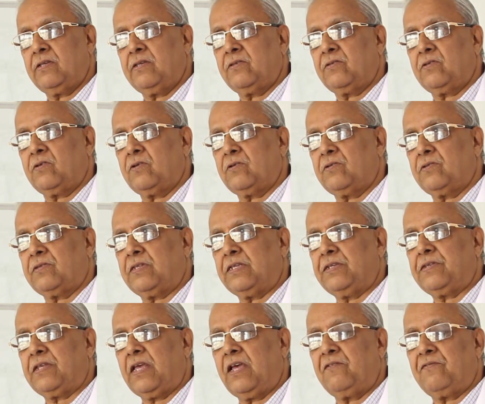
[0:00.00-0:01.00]
So,
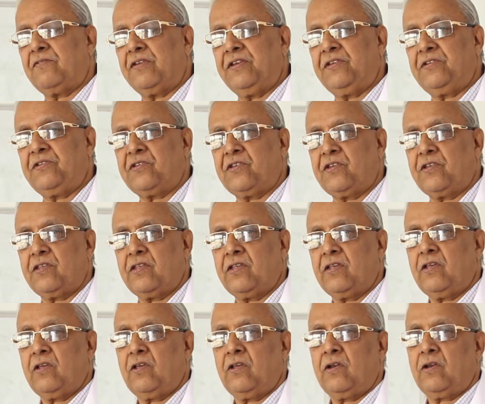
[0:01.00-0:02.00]
since I have finished
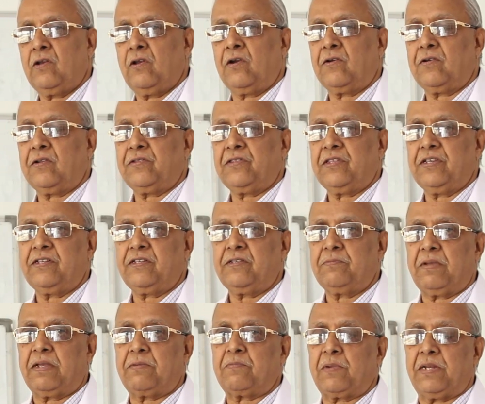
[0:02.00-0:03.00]
lot of things in
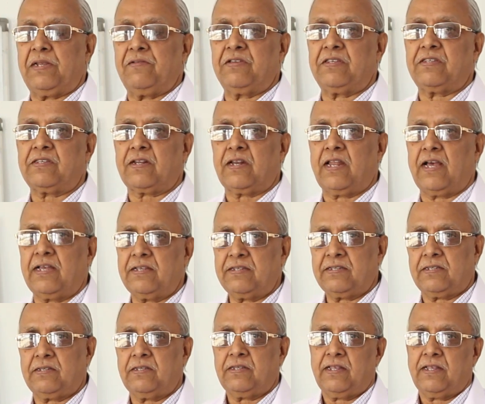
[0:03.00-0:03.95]
my previous class